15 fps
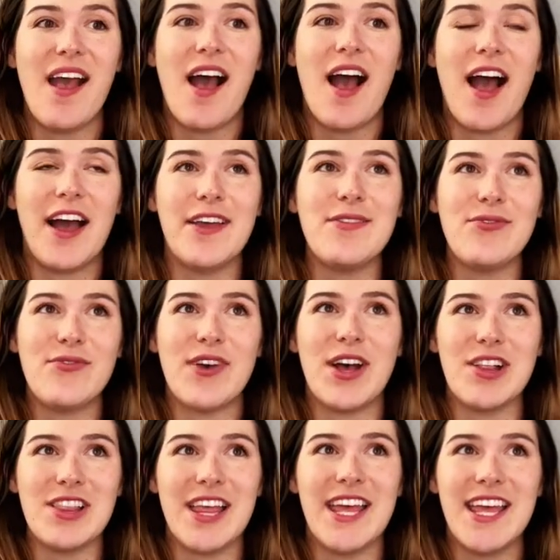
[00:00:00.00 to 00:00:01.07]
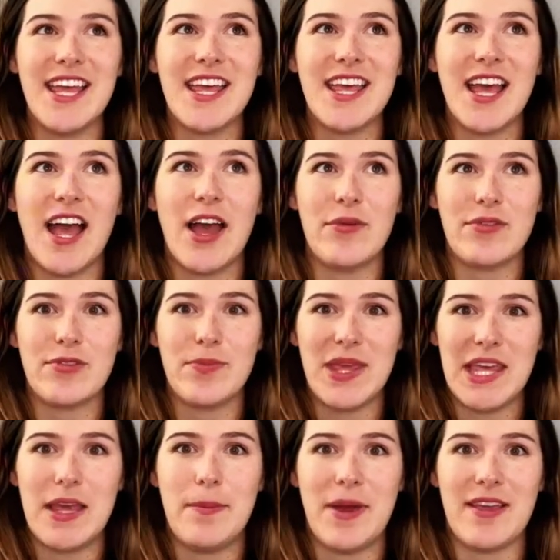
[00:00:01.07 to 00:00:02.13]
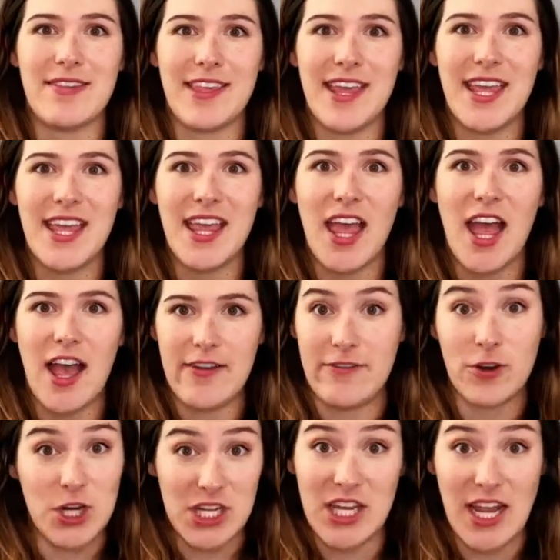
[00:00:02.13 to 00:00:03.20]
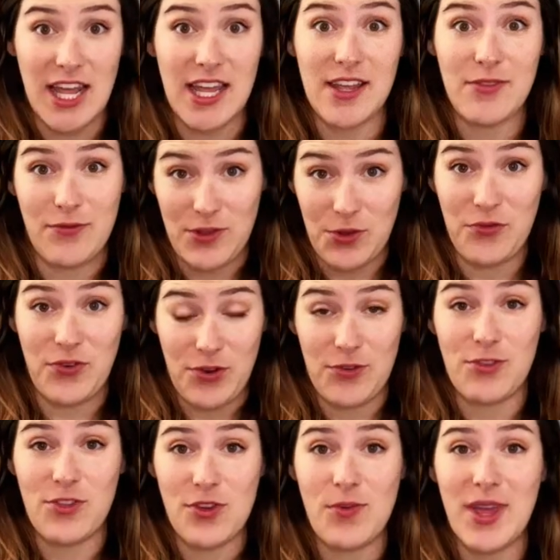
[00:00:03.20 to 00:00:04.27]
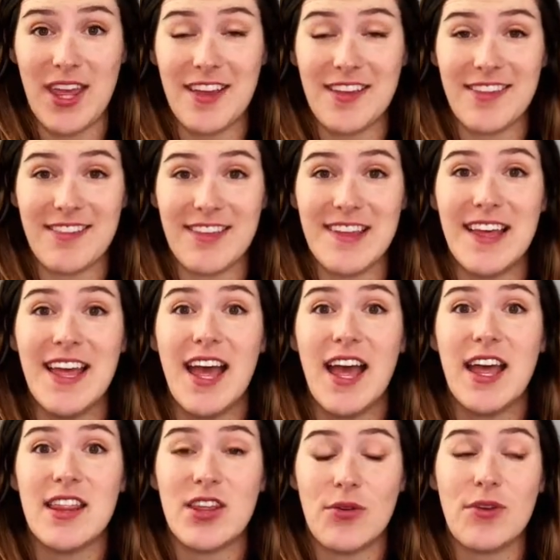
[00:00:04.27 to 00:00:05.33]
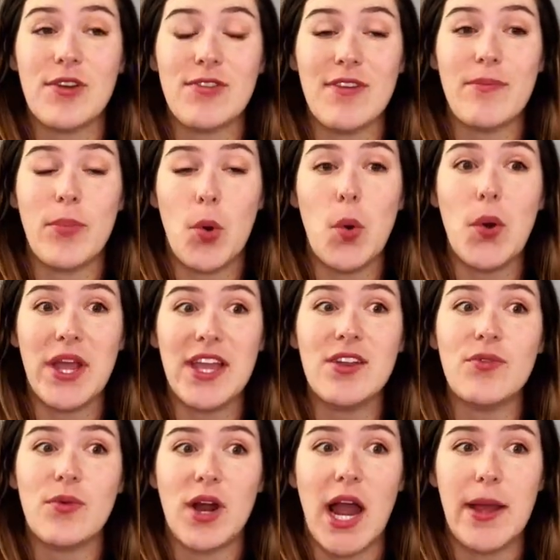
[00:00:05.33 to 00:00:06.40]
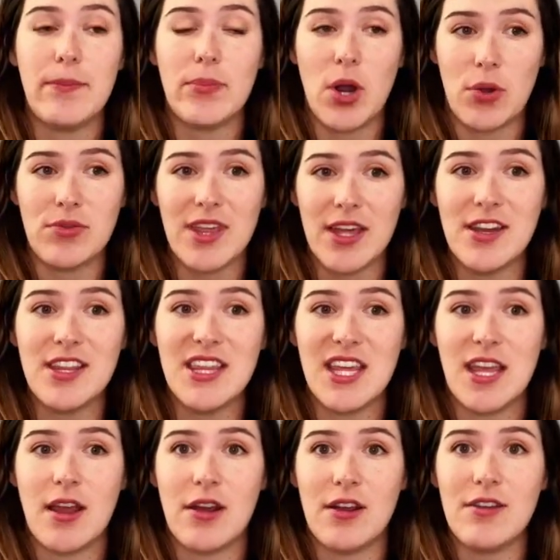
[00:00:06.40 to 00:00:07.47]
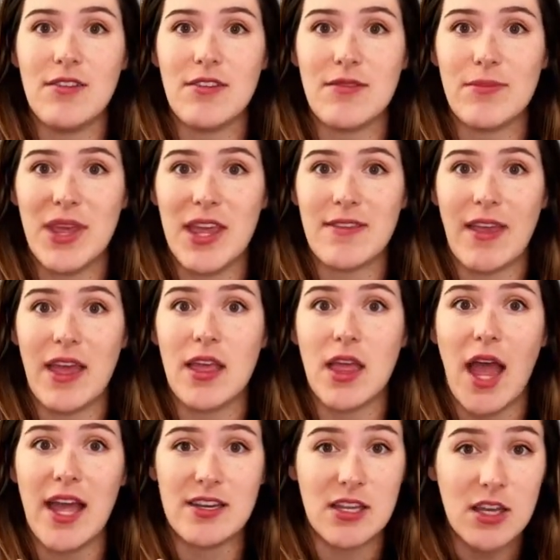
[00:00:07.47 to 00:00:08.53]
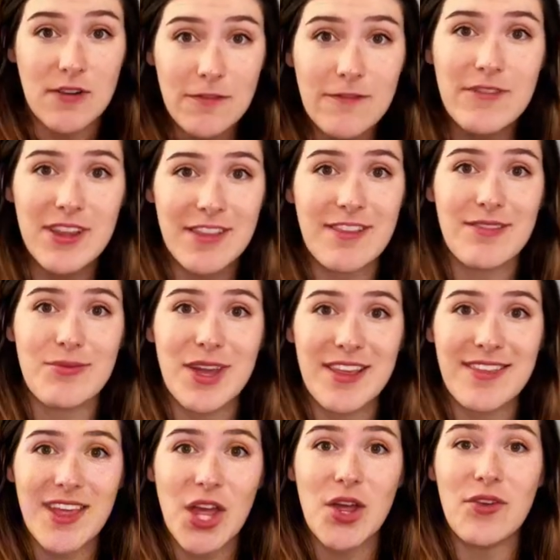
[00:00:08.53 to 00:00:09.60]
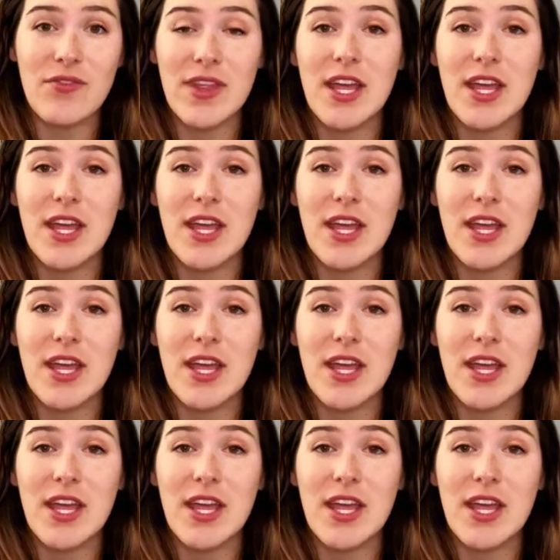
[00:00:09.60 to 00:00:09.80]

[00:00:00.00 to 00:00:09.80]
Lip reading: I felt like I was PMSing every day for the first 2 weeks. There was a point where I broke down in tears because I had convinced myself